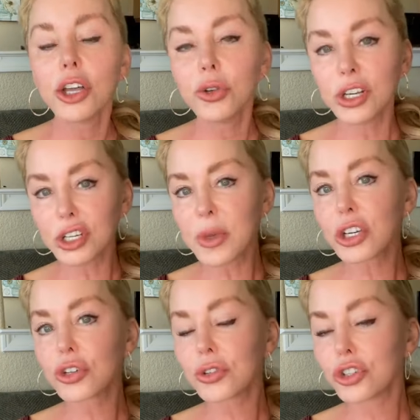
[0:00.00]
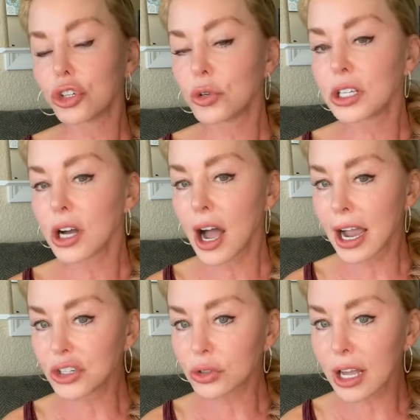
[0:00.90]
you need to make sure that you're using a
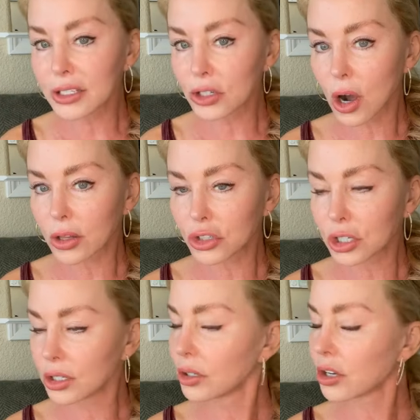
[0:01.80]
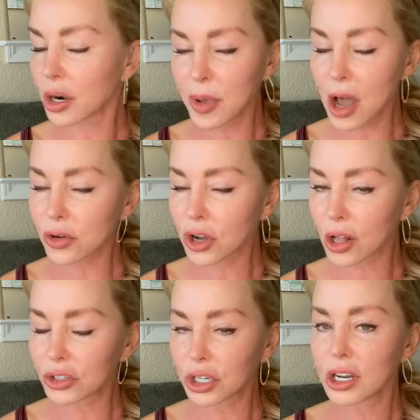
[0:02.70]
hydrolyzed collagen, not a powder
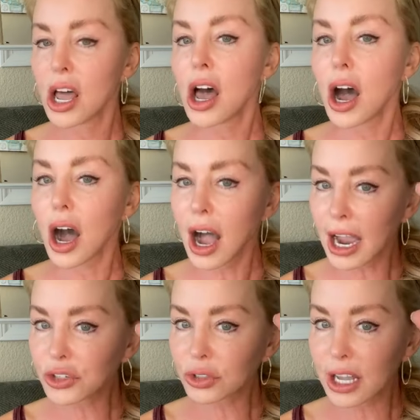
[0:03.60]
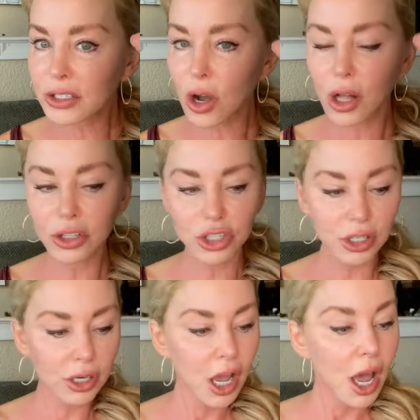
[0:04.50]
collagen, a hydrolyzed
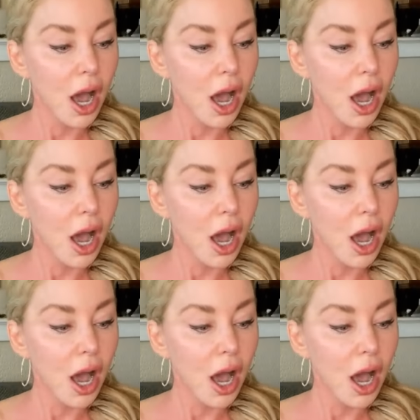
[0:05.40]
collagen,